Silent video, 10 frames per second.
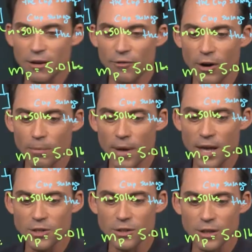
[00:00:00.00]
of our
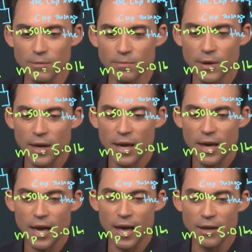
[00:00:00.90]
pendulum
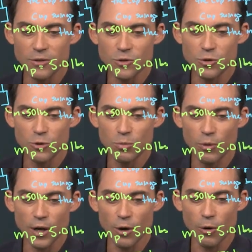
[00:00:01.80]
as
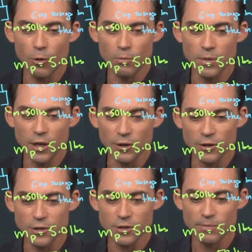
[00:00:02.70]
2.0
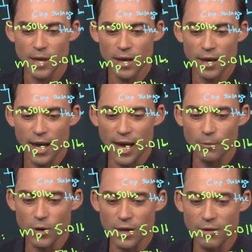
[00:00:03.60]
meters, and
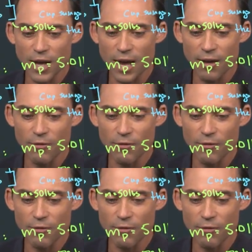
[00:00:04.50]
we're given a